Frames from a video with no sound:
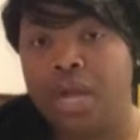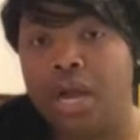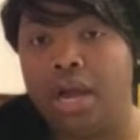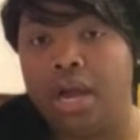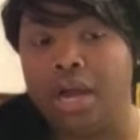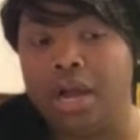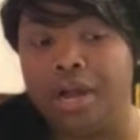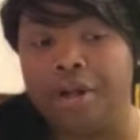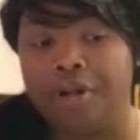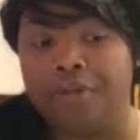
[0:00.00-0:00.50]

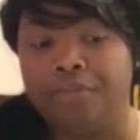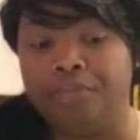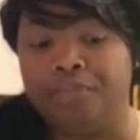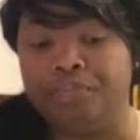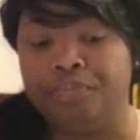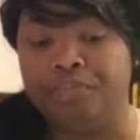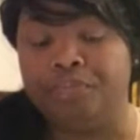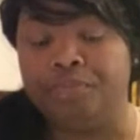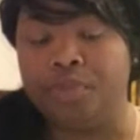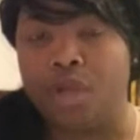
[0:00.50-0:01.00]

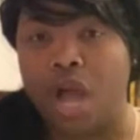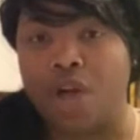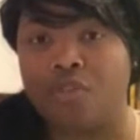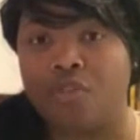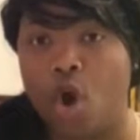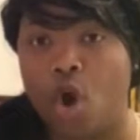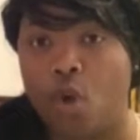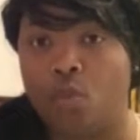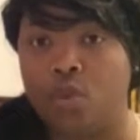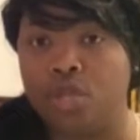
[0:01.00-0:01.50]
I've
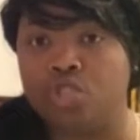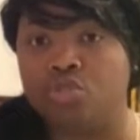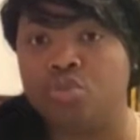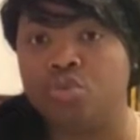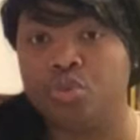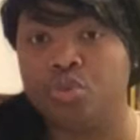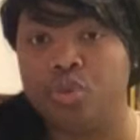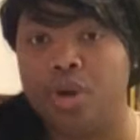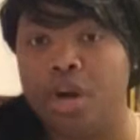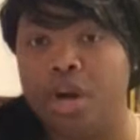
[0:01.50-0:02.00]
always
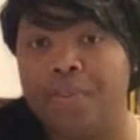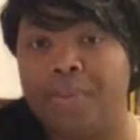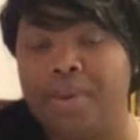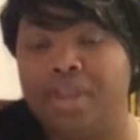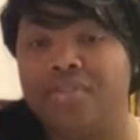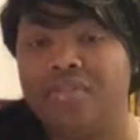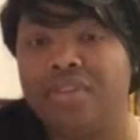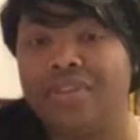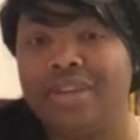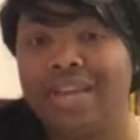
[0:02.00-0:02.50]
grew up
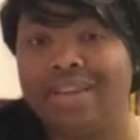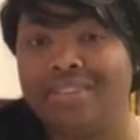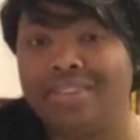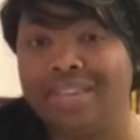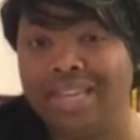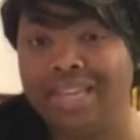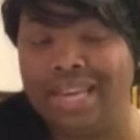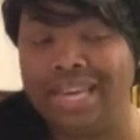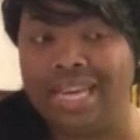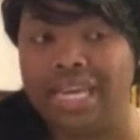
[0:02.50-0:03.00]
in a very
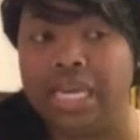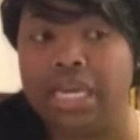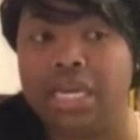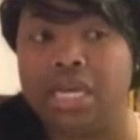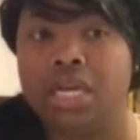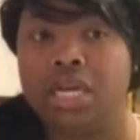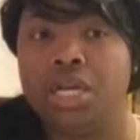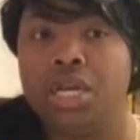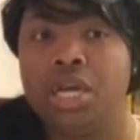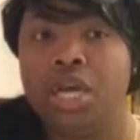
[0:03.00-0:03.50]

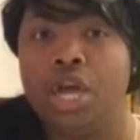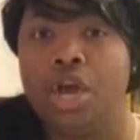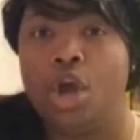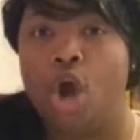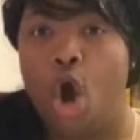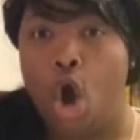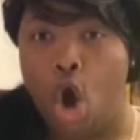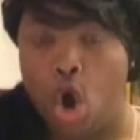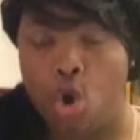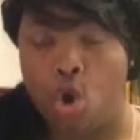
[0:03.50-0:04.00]
athletic
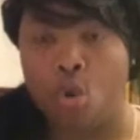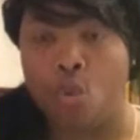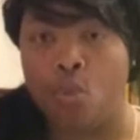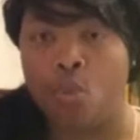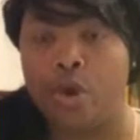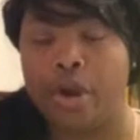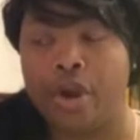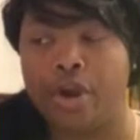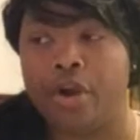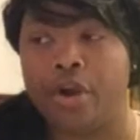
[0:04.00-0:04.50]

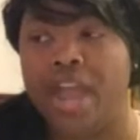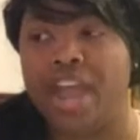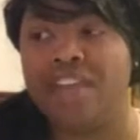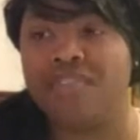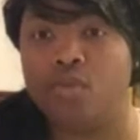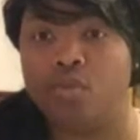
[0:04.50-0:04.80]
home where